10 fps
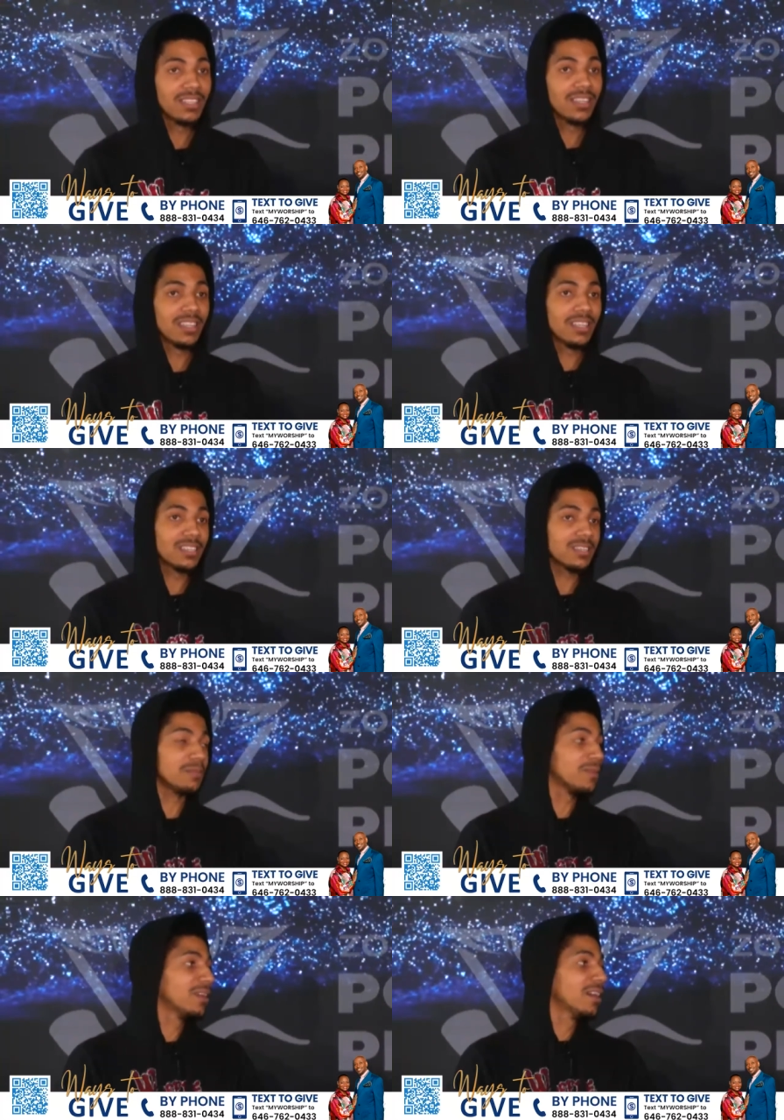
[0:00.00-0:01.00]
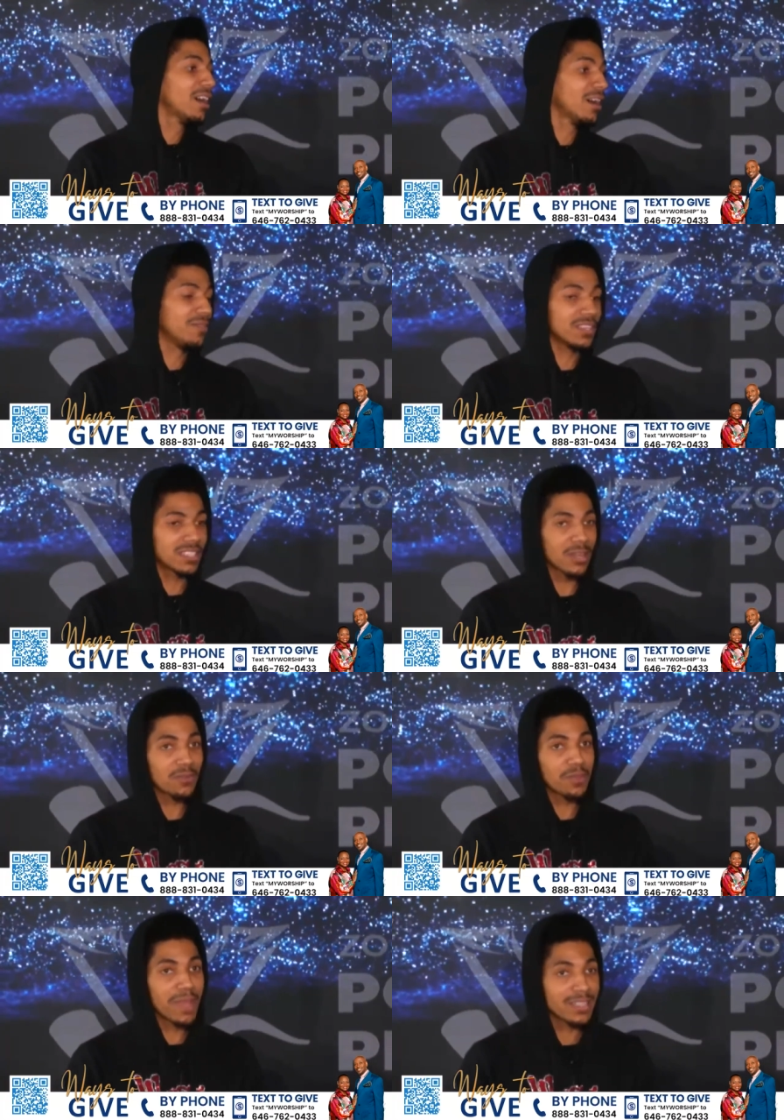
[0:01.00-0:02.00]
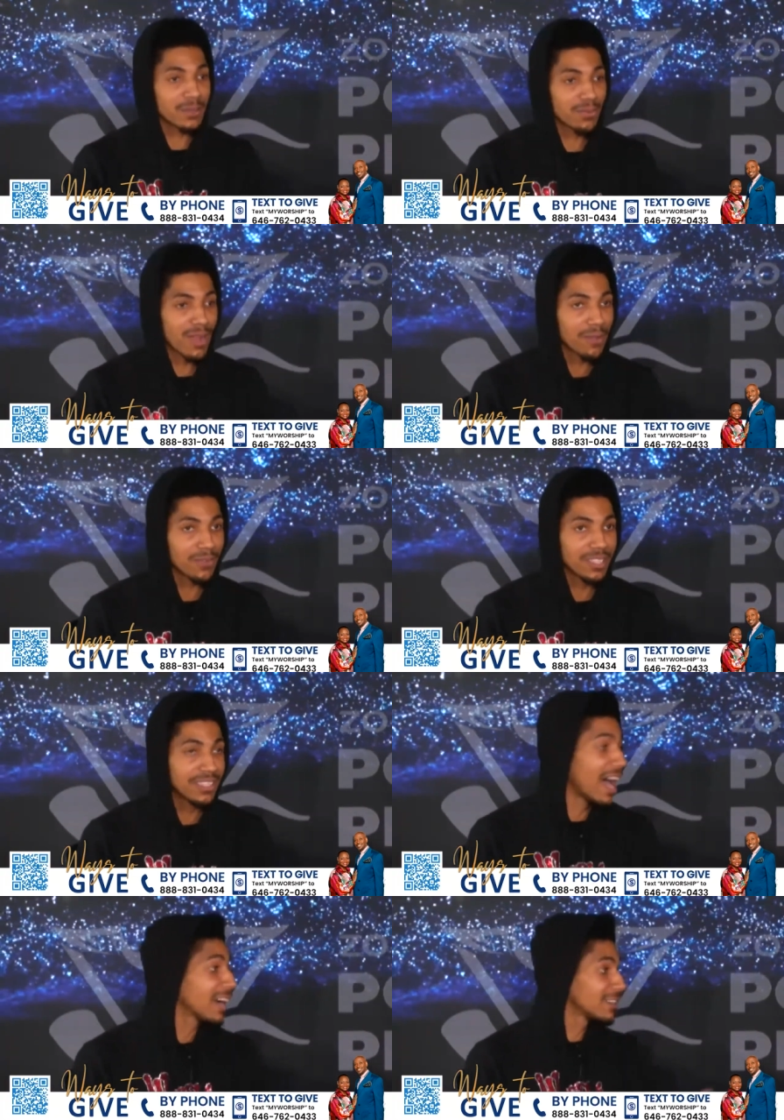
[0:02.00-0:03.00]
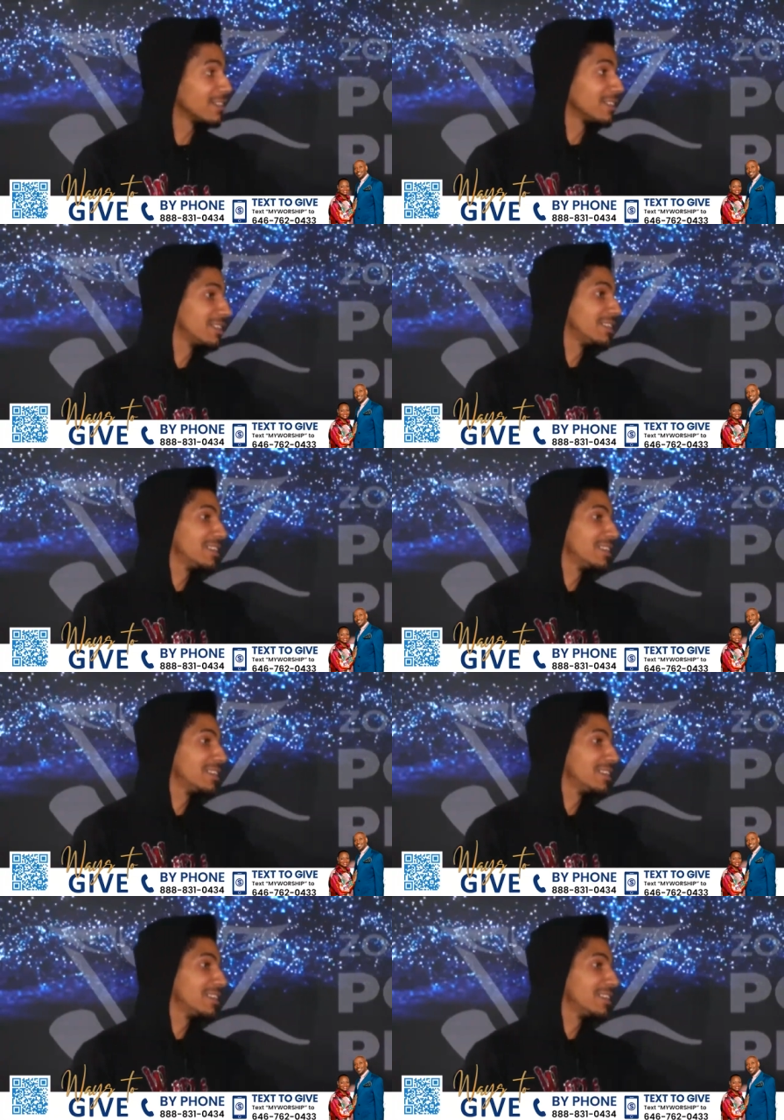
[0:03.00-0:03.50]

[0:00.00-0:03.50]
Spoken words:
under the leadership of yourself, the Master Prophet, Dr.